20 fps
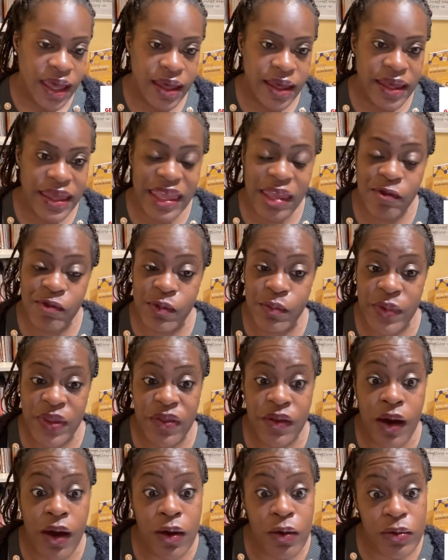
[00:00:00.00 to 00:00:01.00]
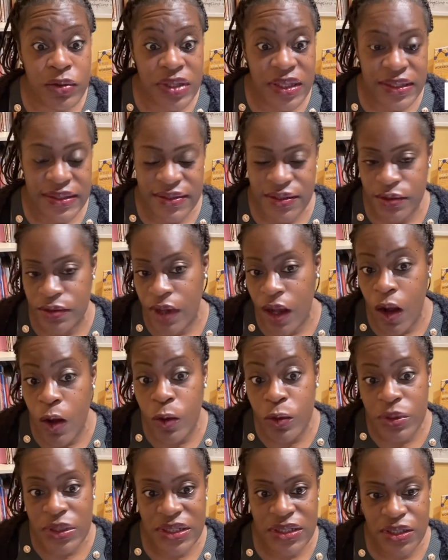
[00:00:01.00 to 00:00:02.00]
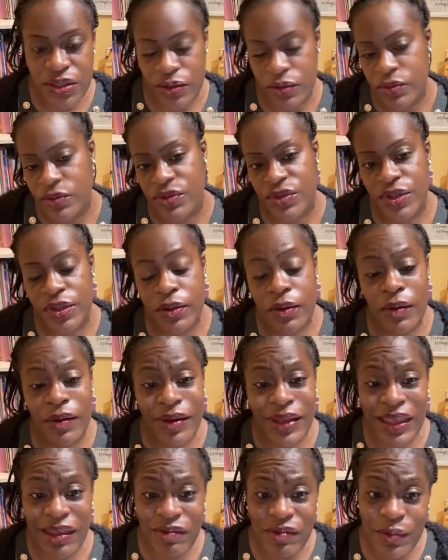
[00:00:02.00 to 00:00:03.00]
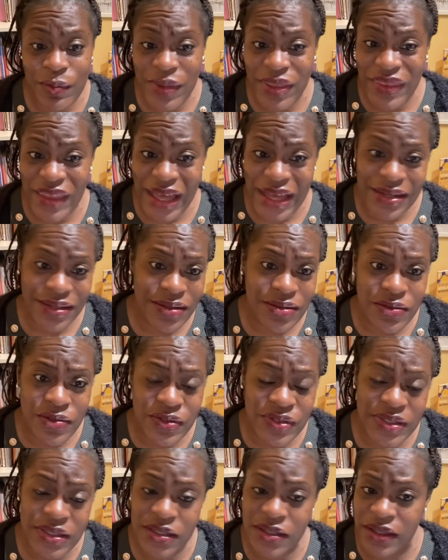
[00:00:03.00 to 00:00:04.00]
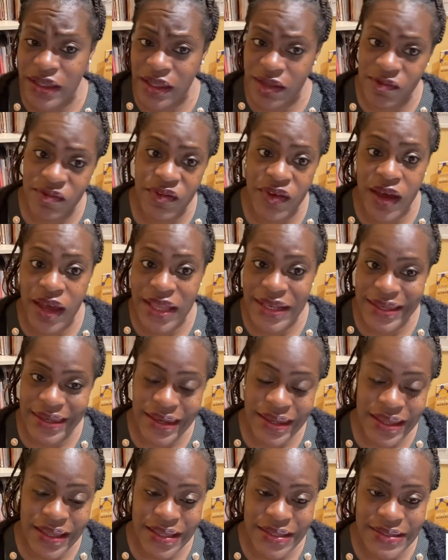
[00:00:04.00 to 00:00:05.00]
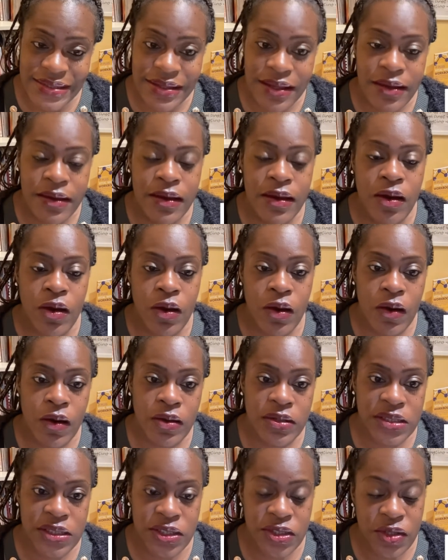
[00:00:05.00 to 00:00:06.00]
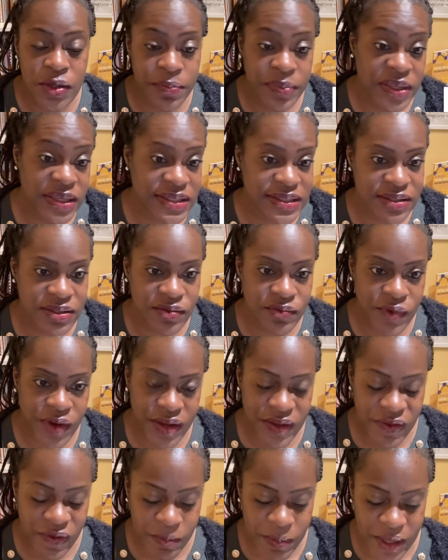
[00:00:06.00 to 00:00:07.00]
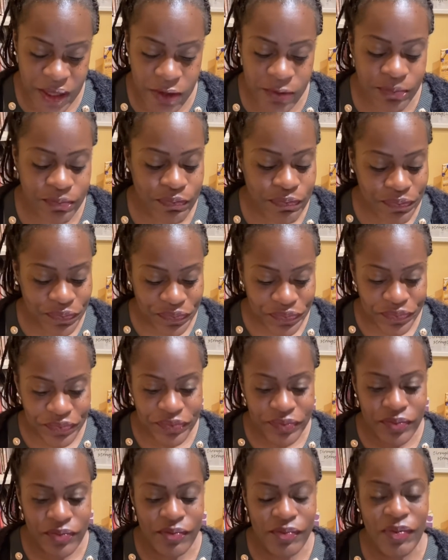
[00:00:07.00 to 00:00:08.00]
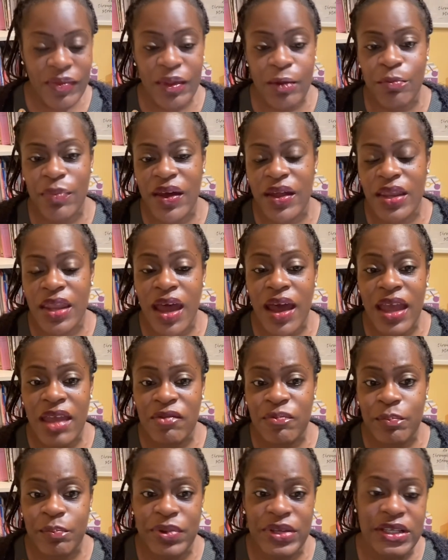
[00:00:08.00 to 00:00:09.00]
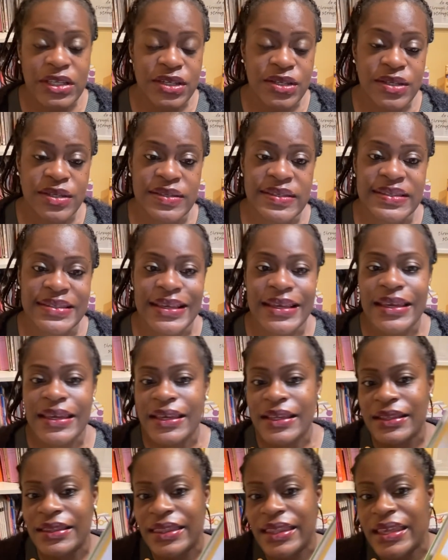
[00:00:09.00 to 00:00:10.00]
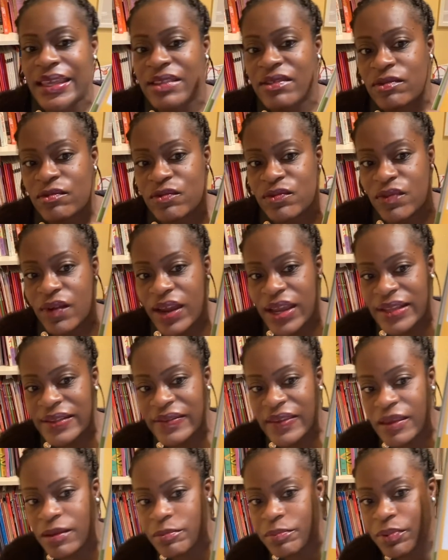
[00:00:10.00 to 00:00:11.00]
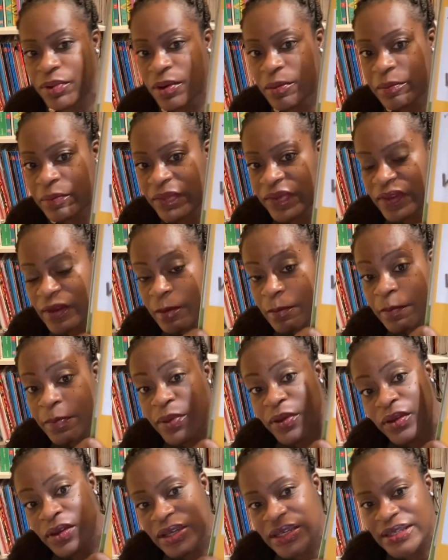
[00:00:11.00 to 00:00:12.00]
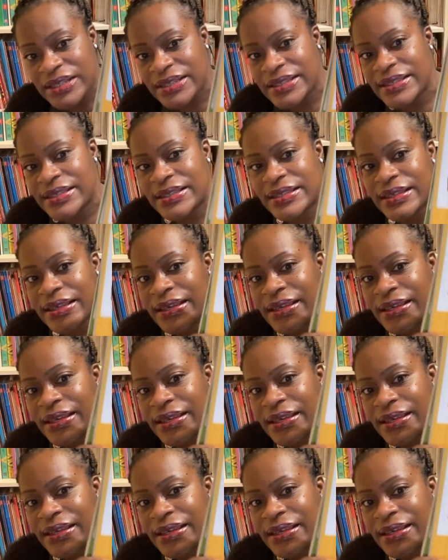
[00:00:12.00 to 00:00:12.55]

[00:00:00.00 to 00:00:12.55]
even with older children, or even with adults looking for ideas on topics to write about. But I've produced these writing prompts books,